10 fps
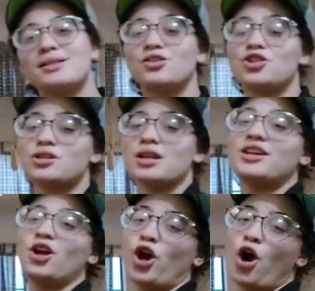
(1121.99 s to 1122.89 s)
And they're just
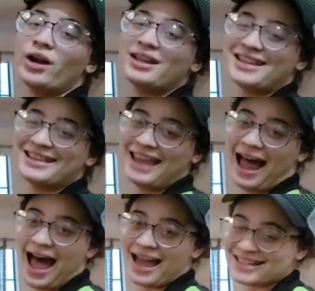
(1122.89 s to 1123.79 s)
like, you're going to die.